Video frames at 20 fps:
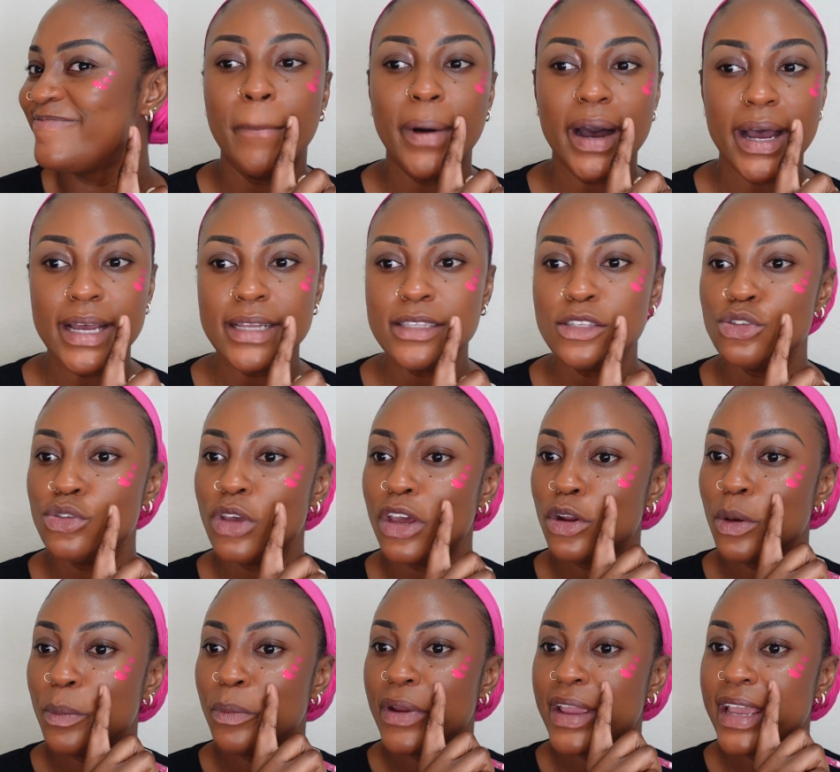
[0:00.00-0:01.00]
But you're
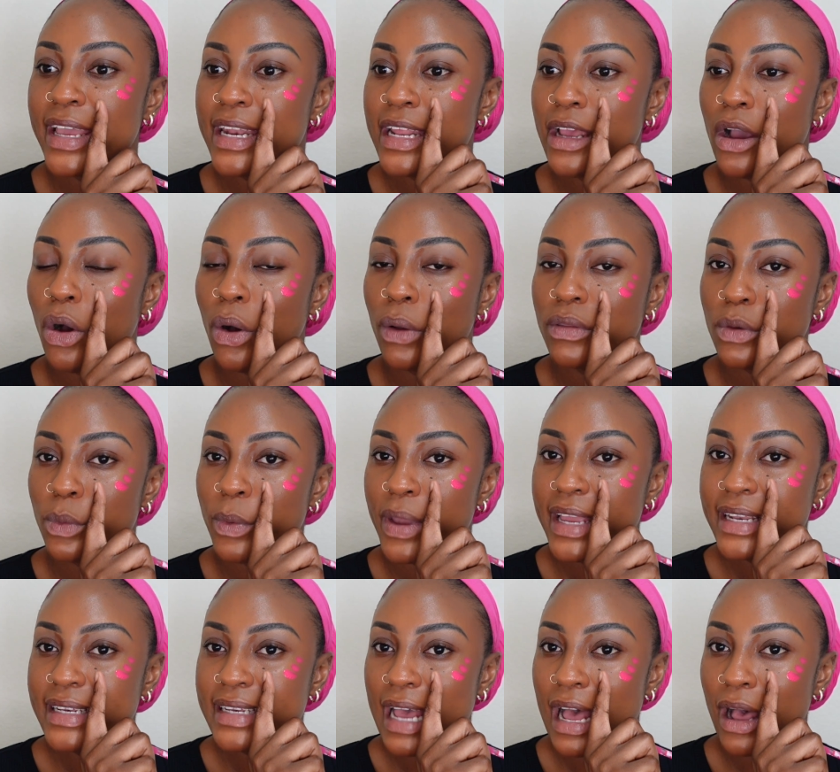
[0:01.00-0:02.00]
not bringing it all the
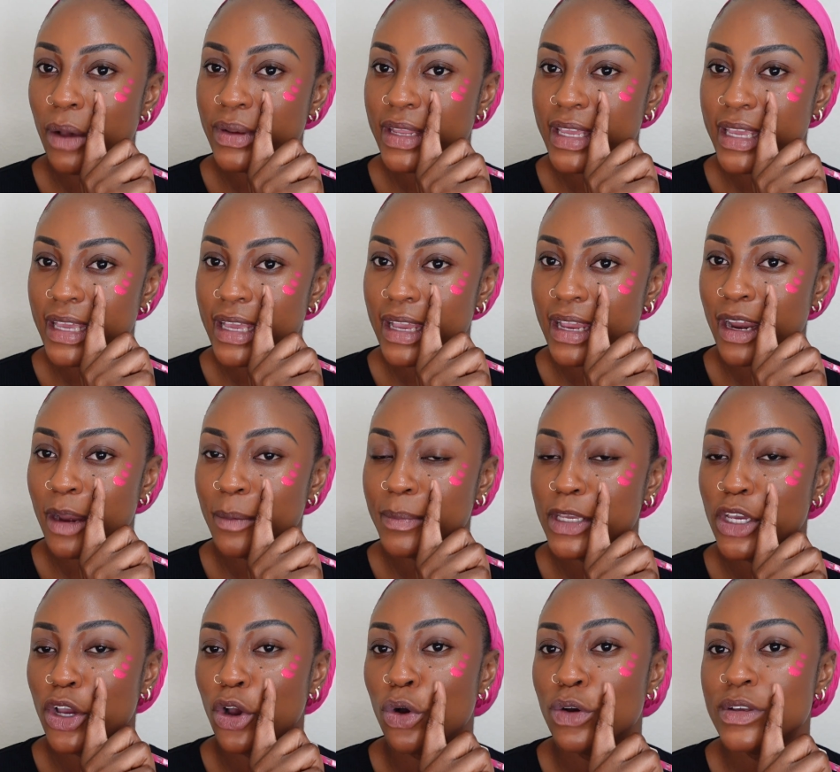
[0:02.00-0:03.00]
way down here
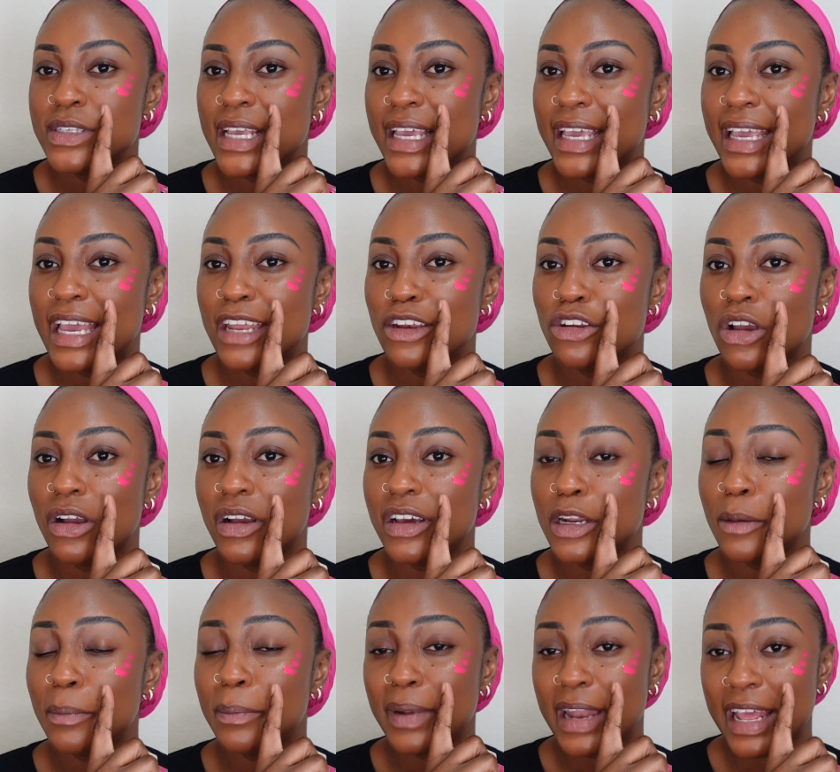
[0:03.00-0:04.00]
because again, you're
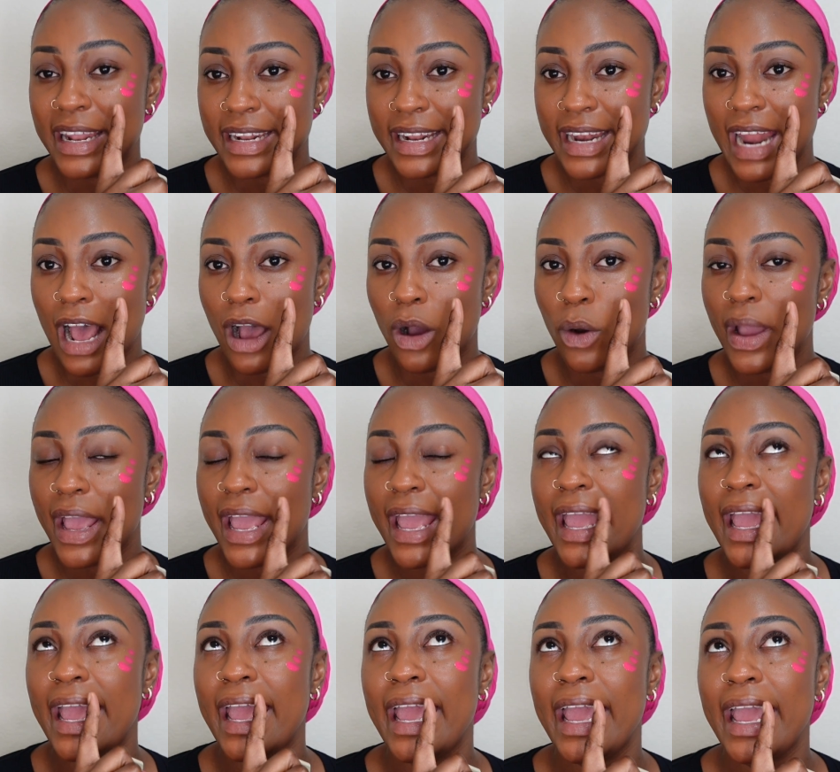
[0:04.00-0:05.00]
going to blend it out
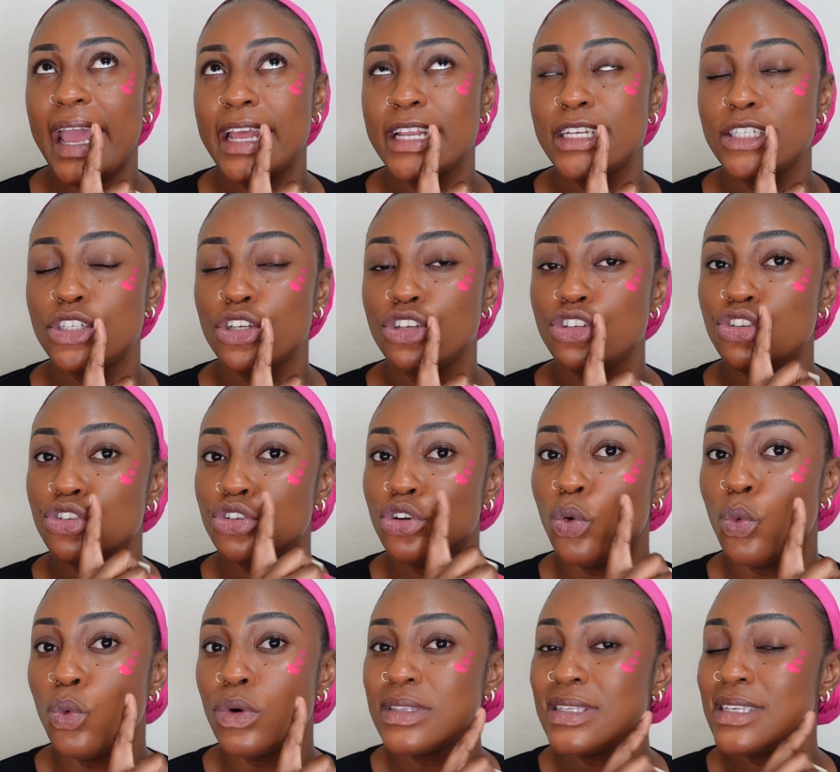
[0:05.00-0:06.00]
and you
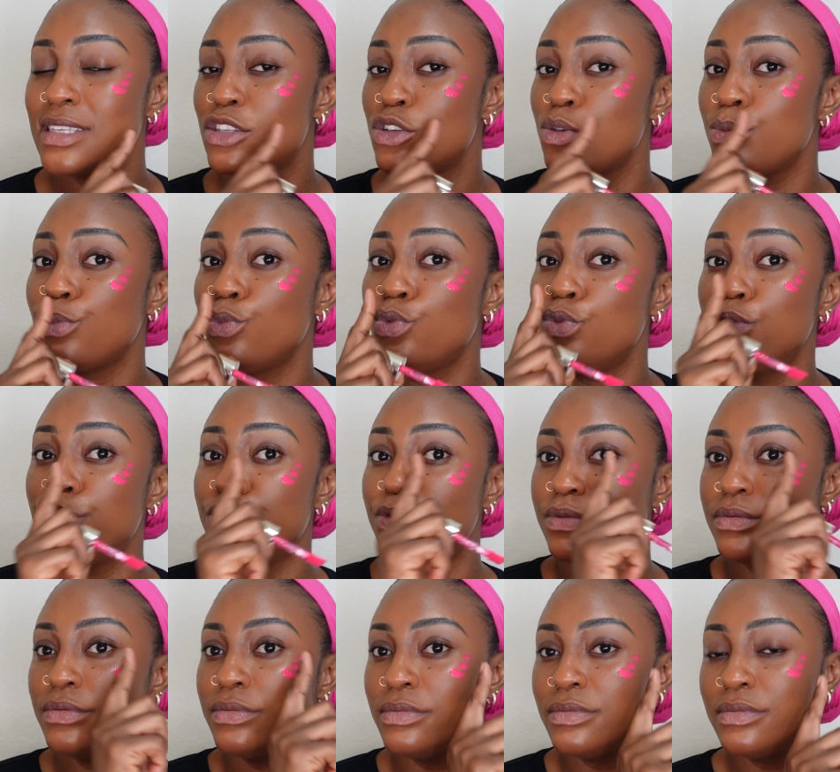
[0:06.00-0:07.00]
don't want it to
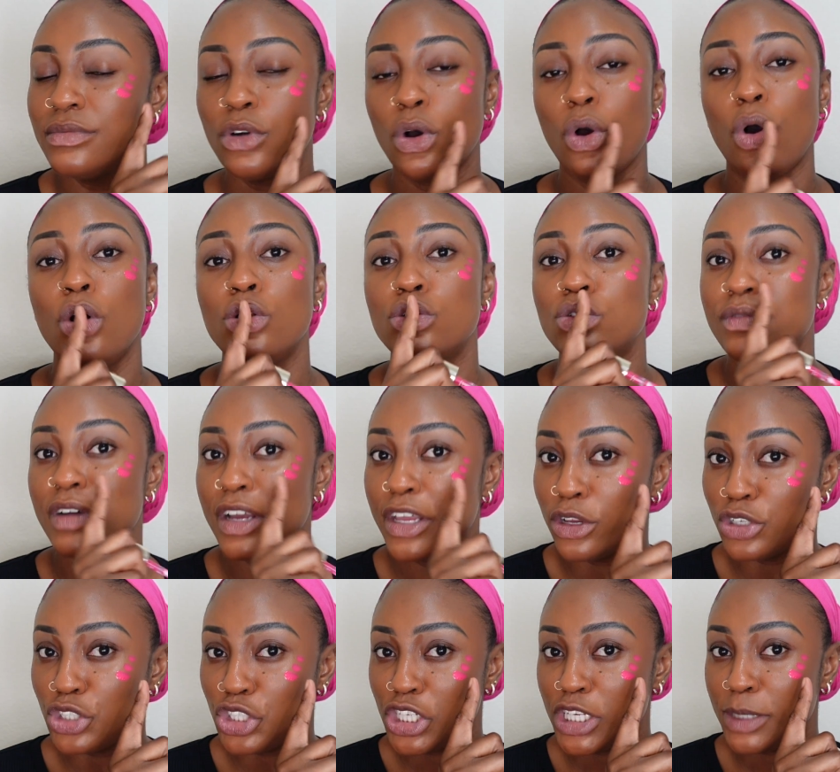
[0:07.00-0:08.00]
move all over
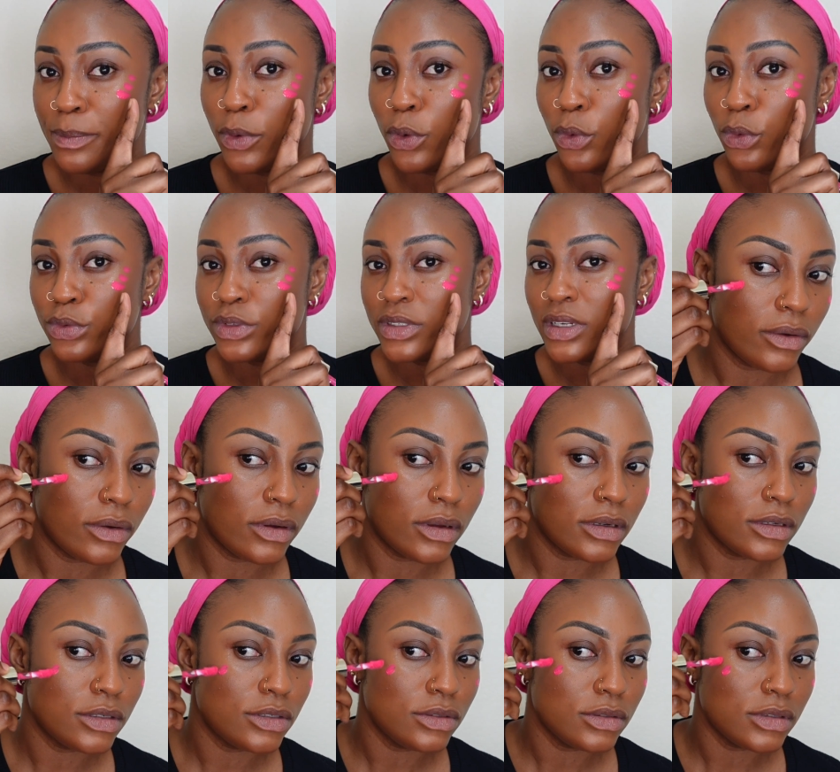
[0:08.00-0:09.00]
your cheekbone. You're
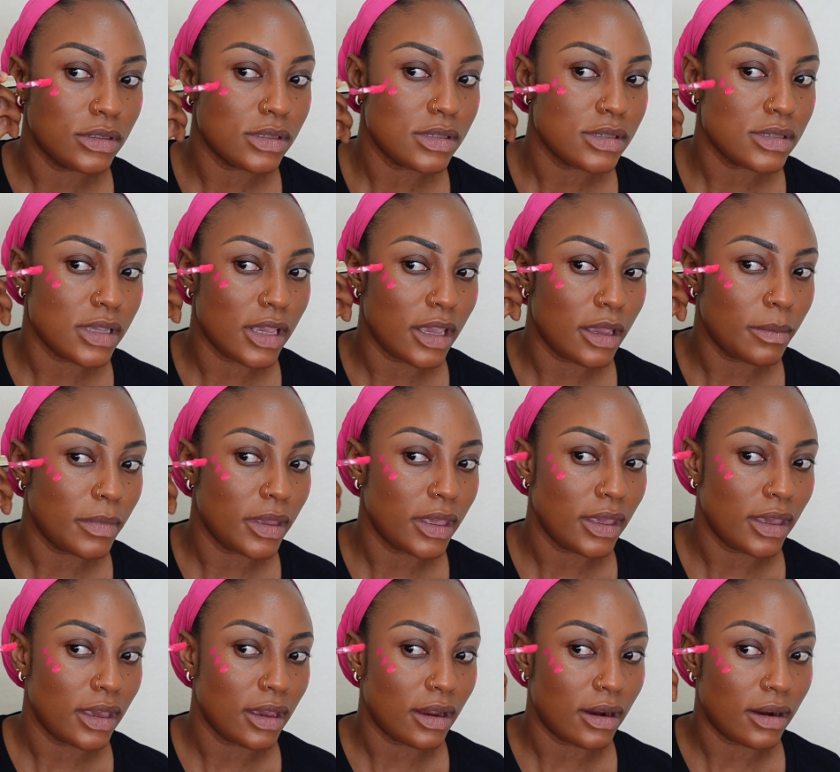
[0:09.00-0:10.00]
gonna do the same
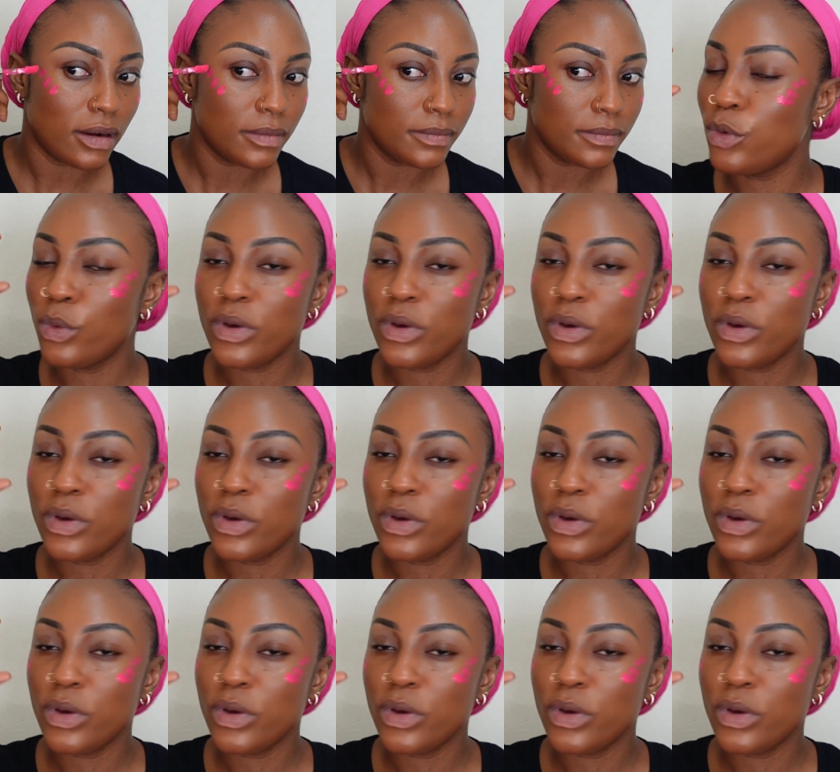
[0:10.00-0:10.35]
here.